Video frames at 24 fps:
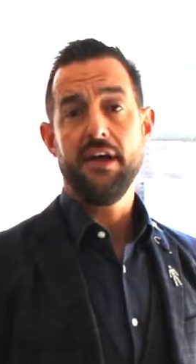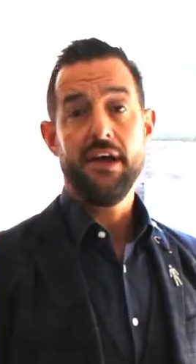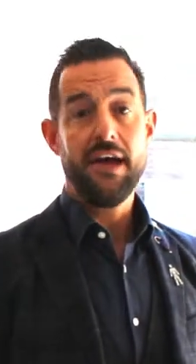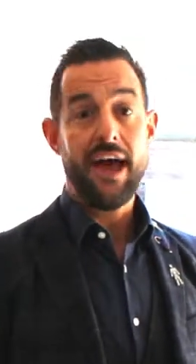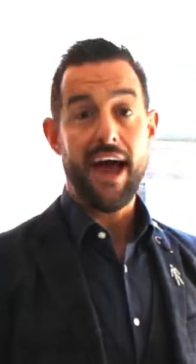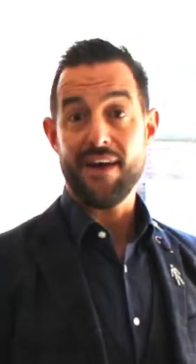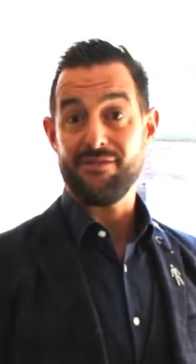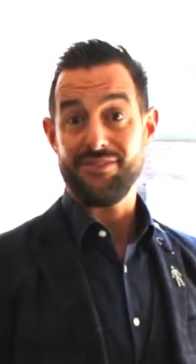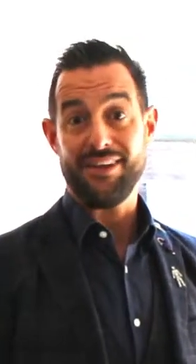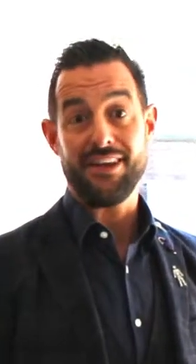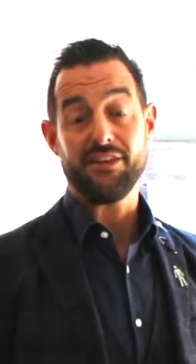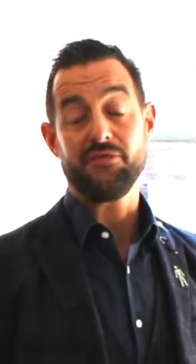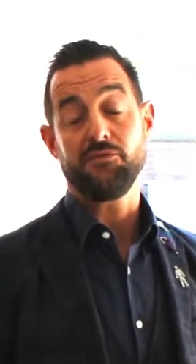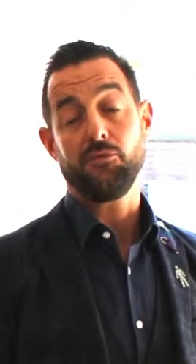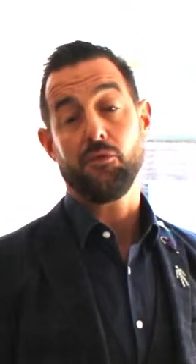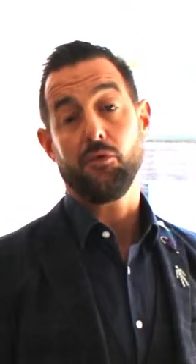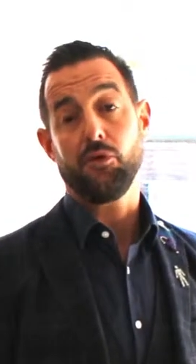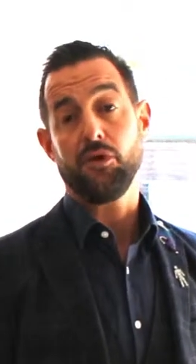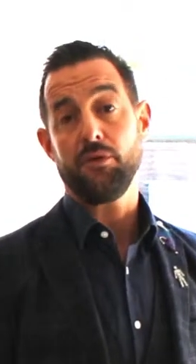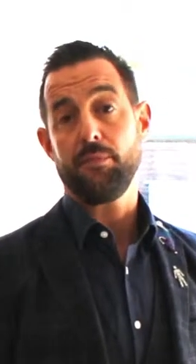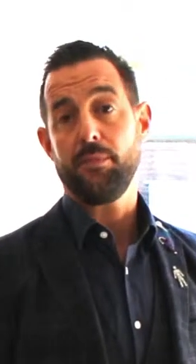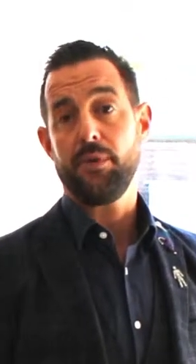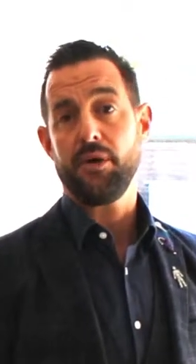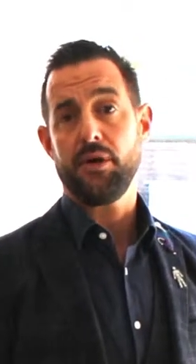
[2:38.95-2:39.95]
have less
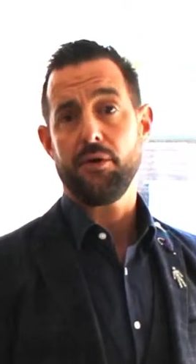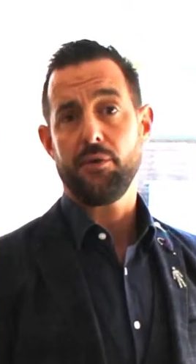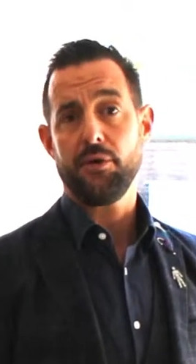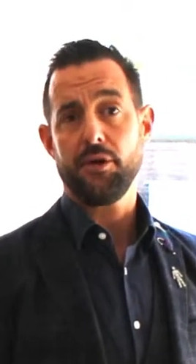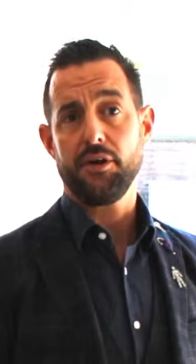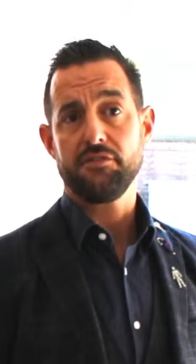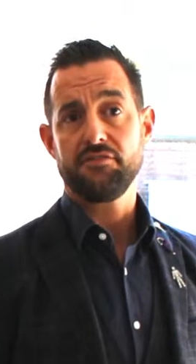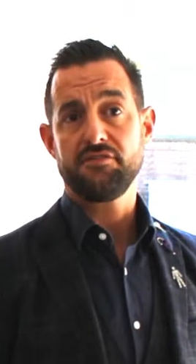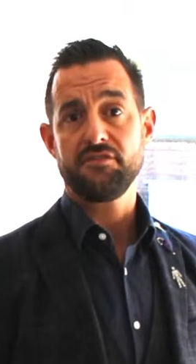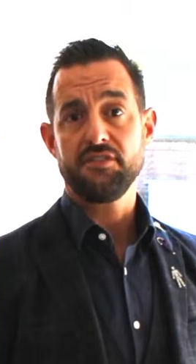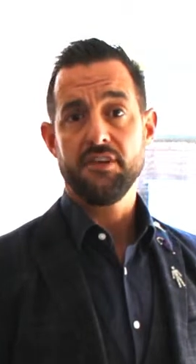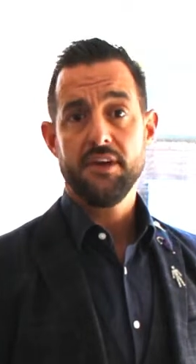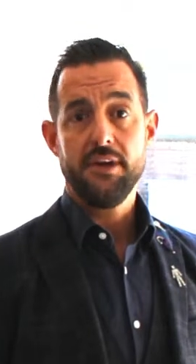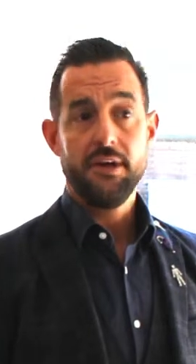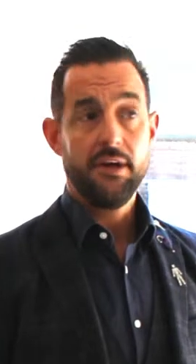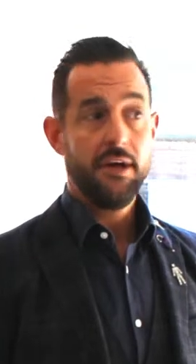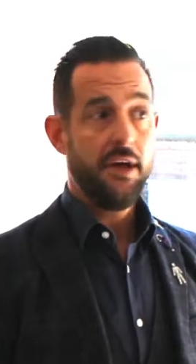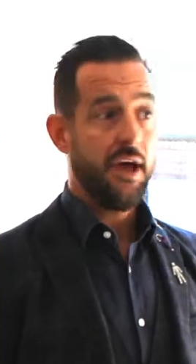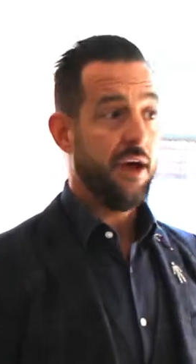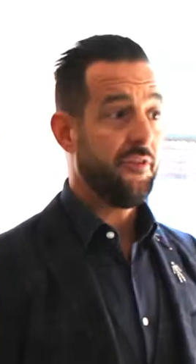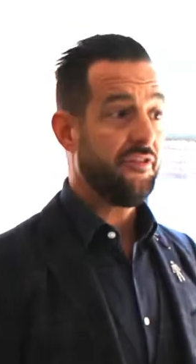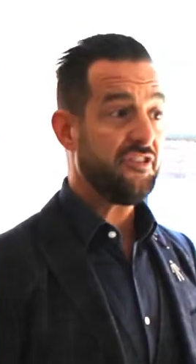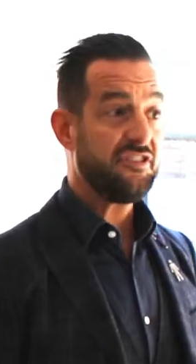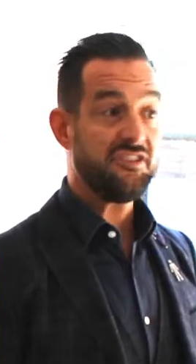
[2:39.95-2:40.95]
void periods.
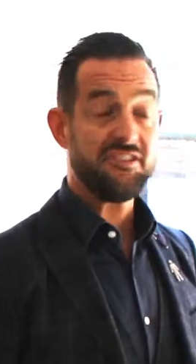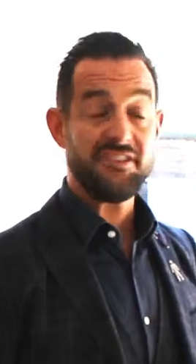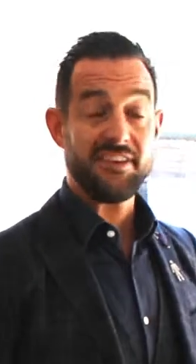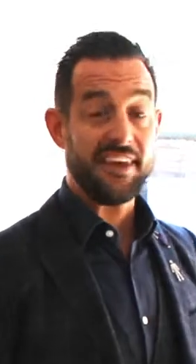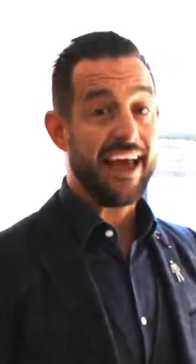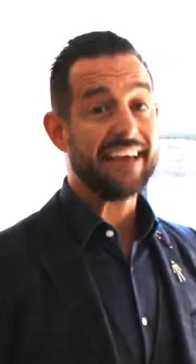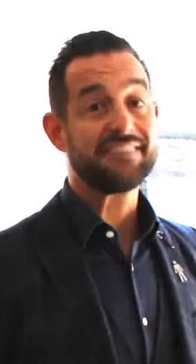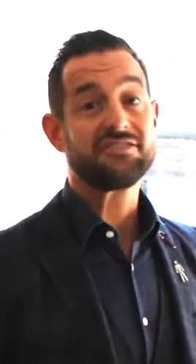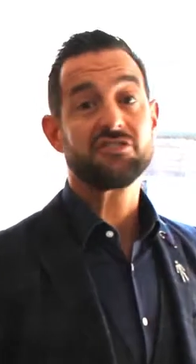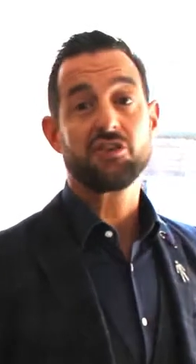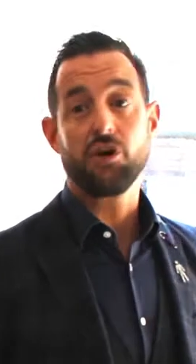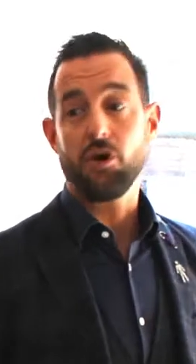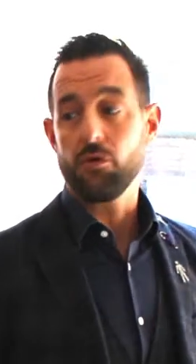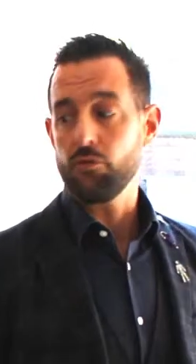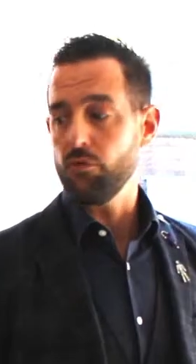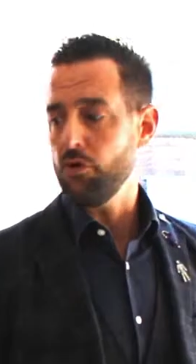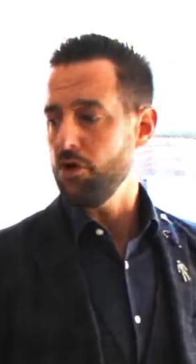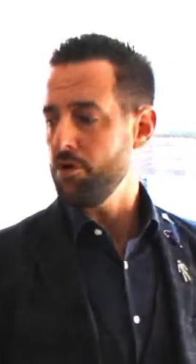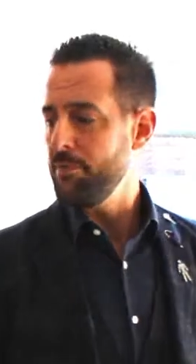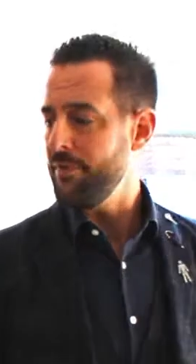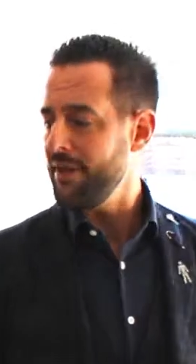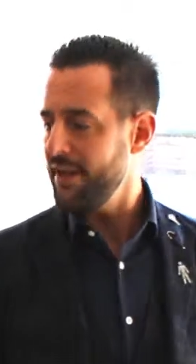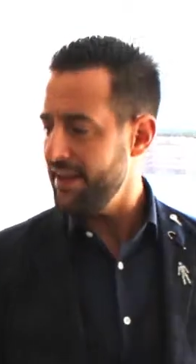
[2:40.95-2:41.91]
This is the Ascot room.